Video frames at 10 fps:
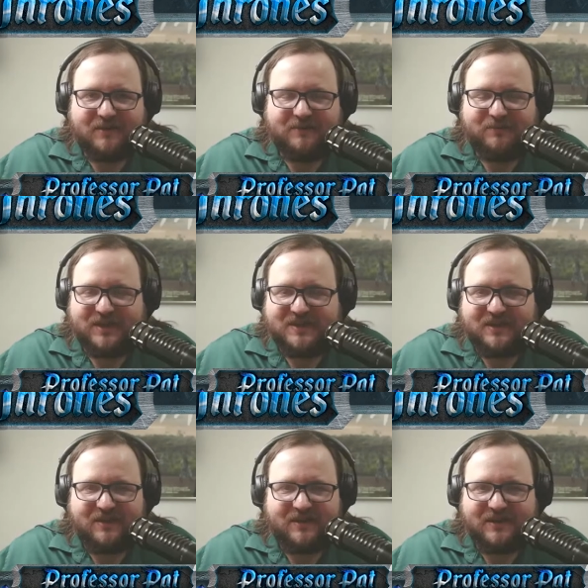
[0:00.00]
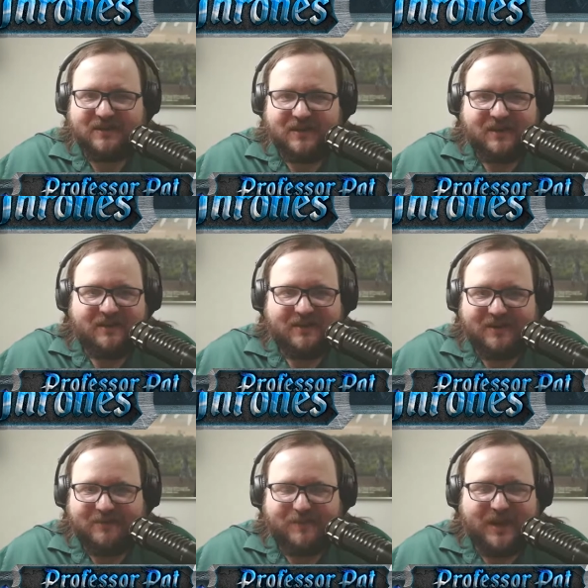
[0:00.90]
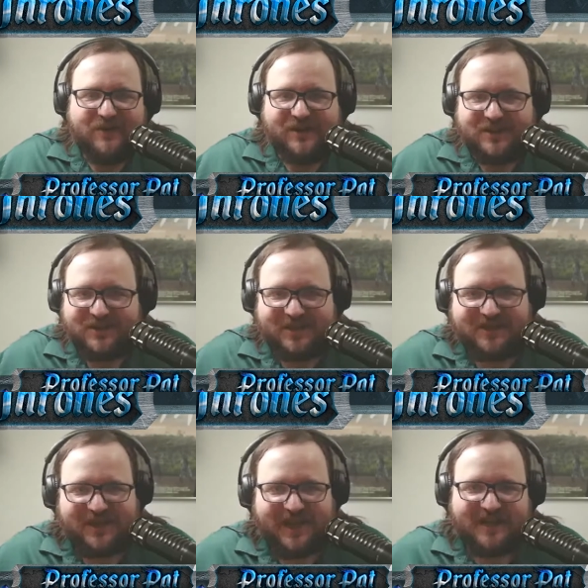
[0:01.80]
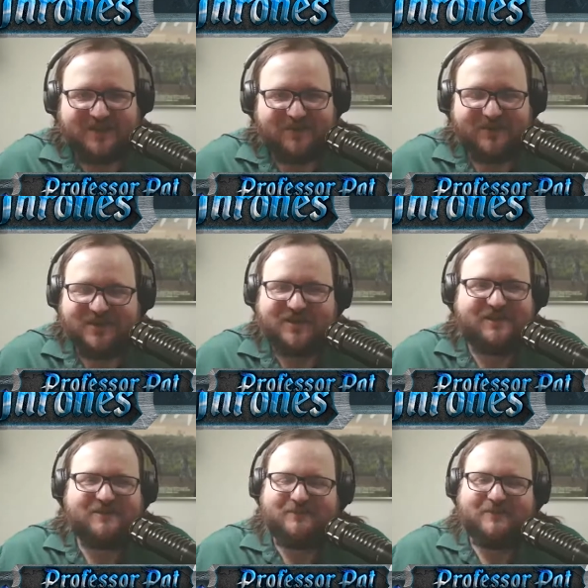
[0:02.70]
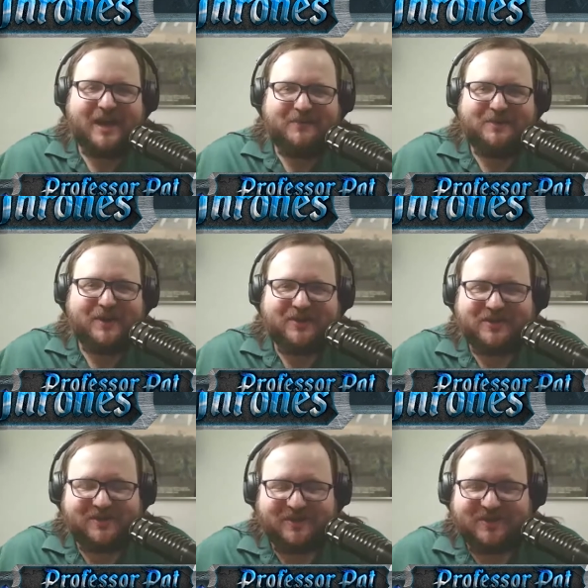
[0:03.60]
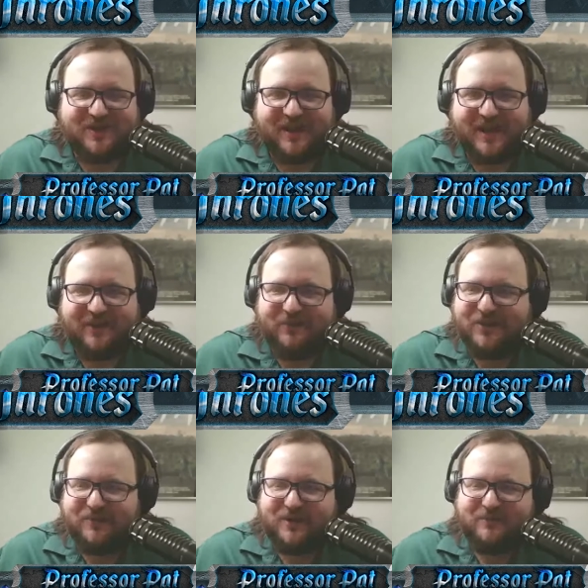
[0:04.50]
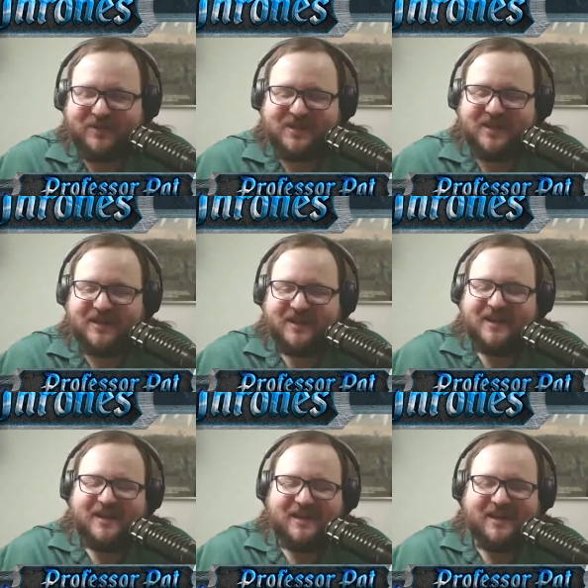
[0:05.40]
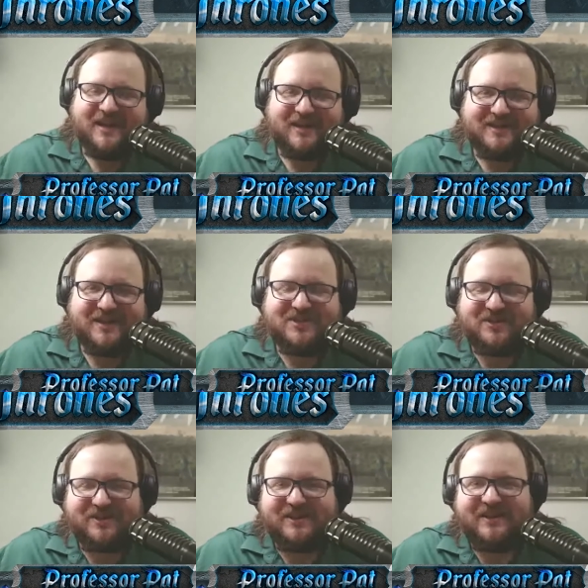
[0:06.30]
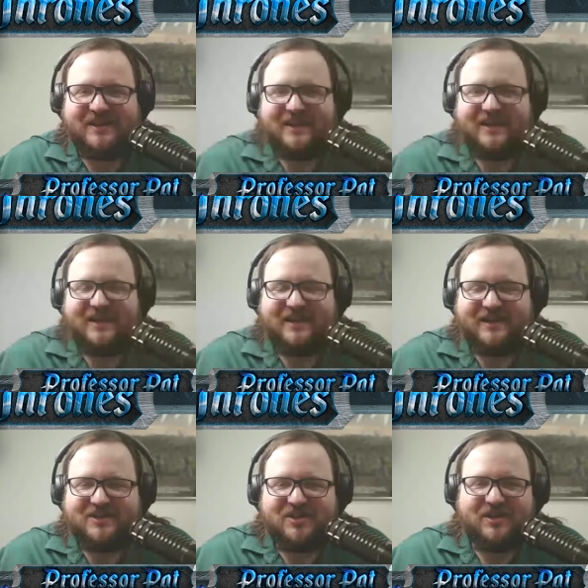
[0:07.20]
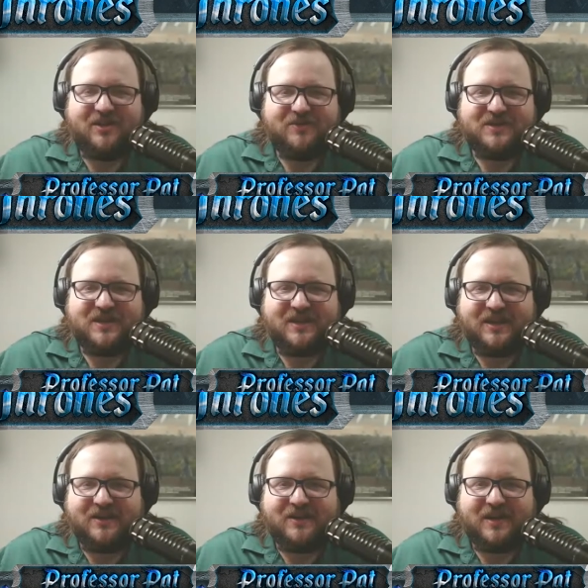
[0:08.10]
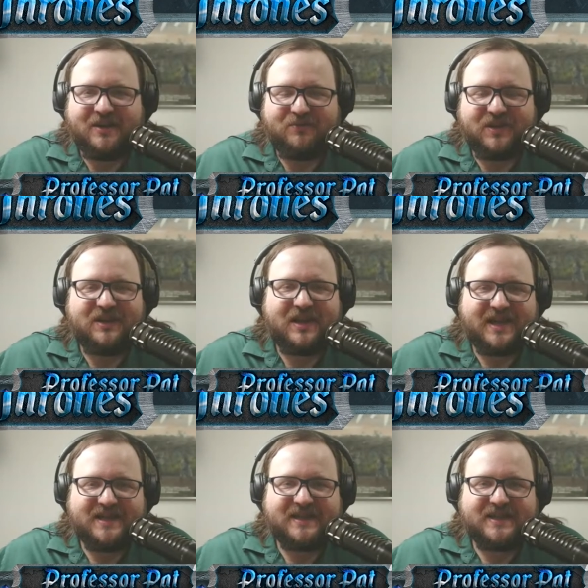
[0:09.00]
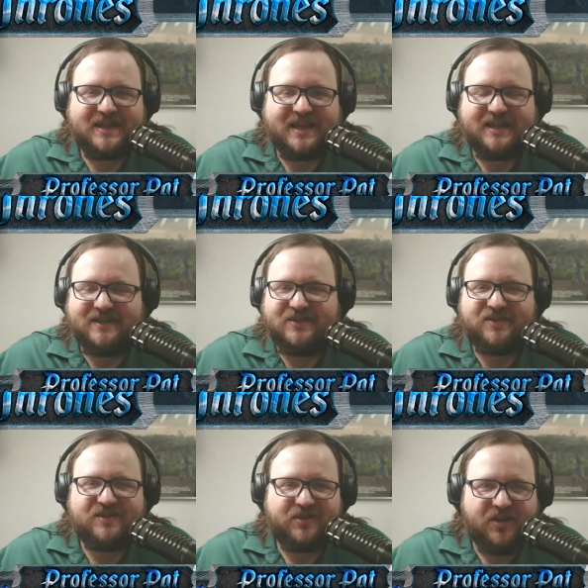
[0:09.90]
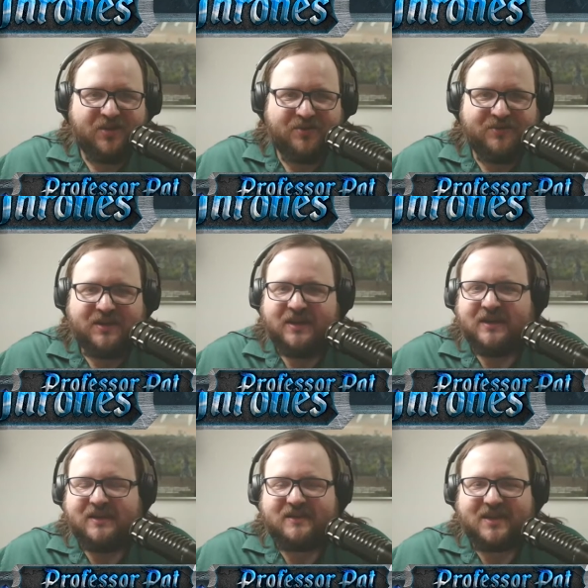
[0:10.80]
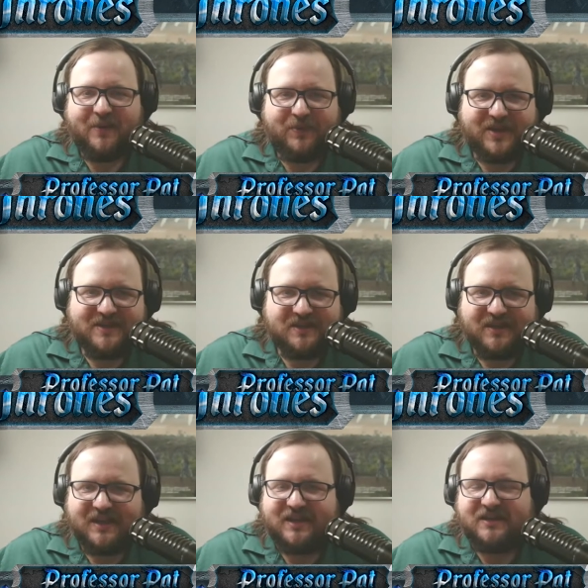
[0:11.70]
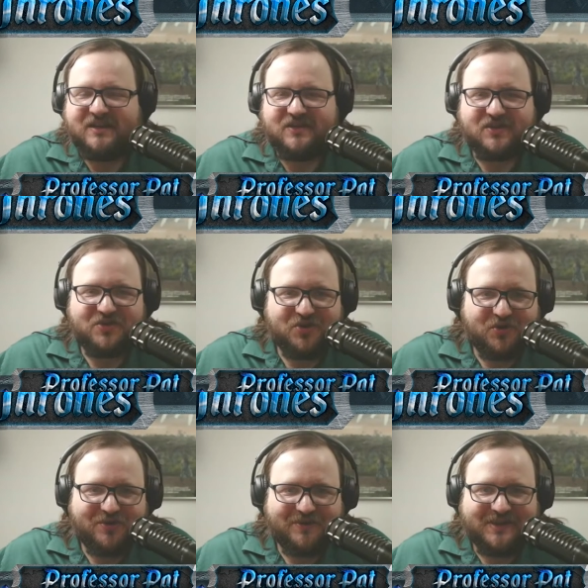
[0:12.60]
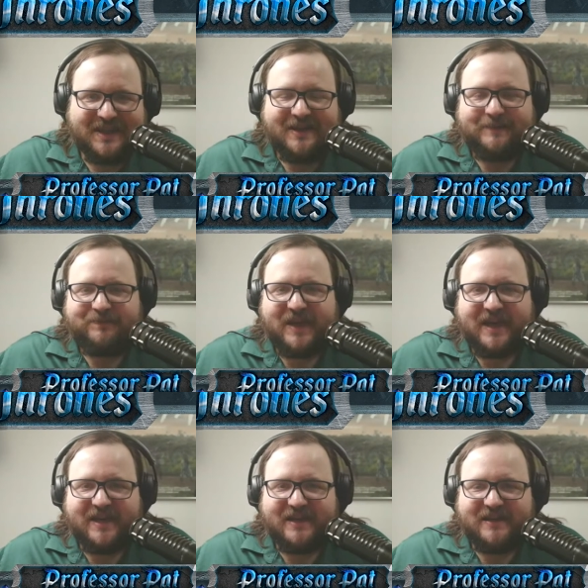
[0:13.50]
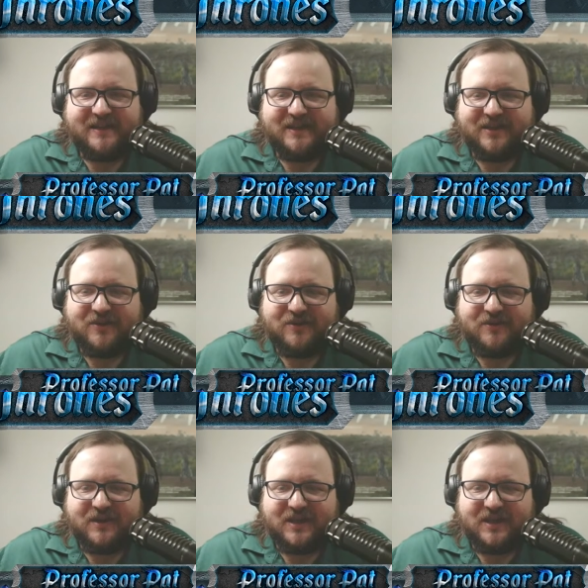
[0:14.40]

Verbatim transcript: basically marriage that she has to, how many marriages is she going to have, by the way? But essentially, she goes in there and realizes that he's just alone. He's kept isolated. He's controlled. And, you know,